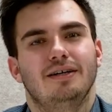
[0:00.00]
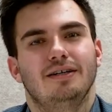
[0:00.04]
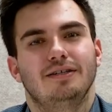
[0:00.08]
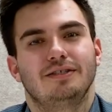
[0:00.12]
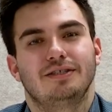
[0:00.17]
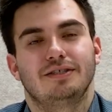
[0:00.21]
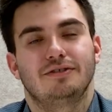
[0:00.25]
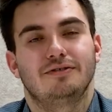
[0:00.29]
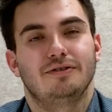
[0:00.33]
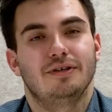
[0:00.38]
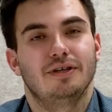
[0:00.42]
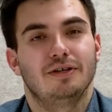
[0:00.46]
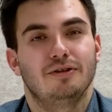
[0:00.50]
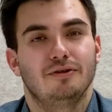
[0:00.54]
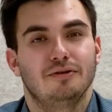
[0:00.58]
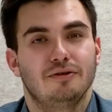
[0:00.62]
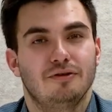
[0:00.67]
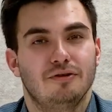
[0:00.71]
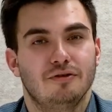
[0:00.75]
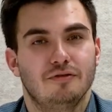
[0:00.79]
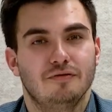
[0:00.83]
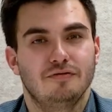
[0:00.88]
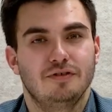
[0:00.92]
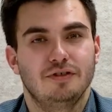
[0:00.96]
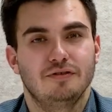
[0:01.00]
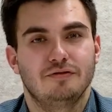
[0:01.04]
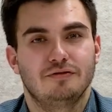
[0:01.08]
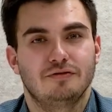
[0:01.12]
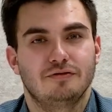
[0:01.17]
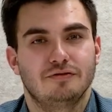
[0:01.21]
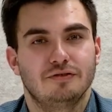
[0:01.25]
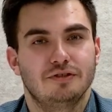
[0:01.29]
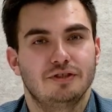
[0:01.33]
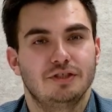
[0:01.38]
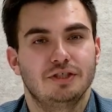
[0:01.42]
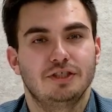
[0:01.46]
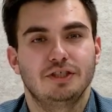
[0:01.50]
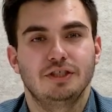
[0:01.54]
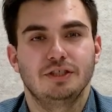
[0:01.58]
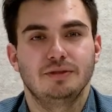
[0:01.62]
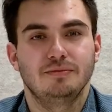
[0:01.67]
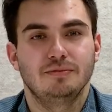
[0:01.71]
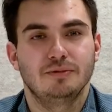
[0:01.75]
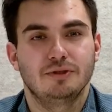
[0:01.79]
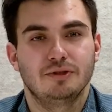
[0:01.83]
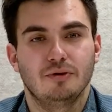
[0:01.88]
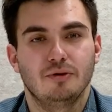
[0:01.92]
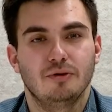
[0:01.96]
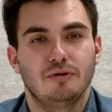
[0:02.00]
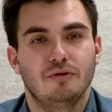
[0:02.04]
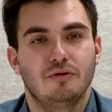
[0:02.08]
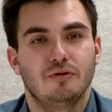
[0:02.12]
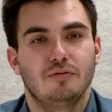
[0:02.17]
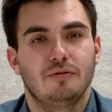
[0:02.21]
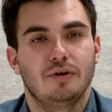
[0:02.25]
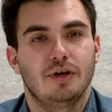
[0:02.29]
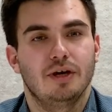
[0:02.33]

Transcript: There are lots of different gyms. Also we